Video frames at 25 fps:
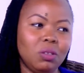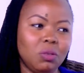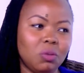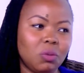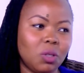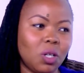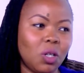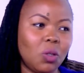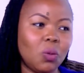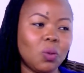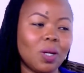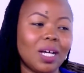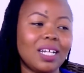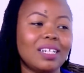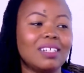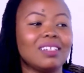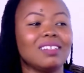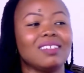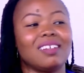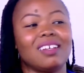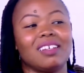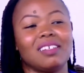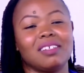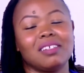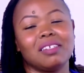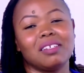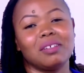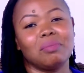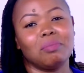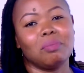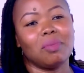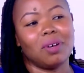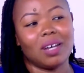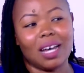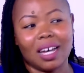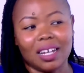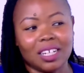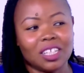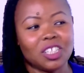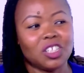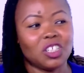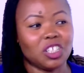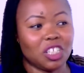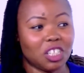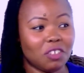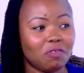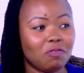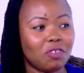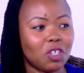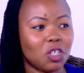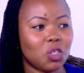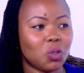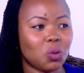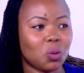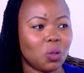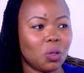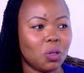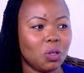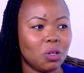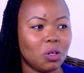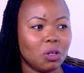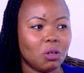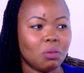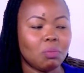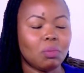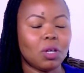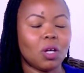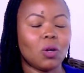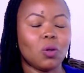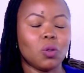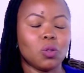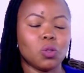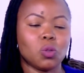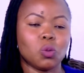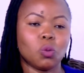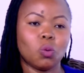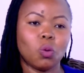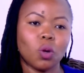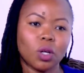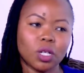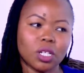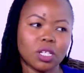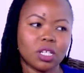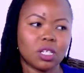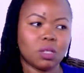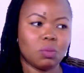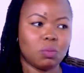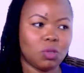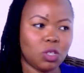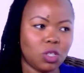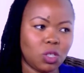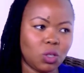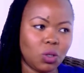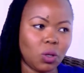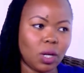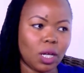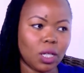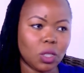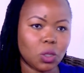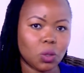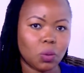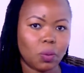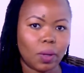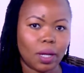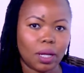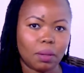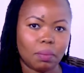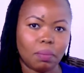We look at it as an individual, because what is mediocre to one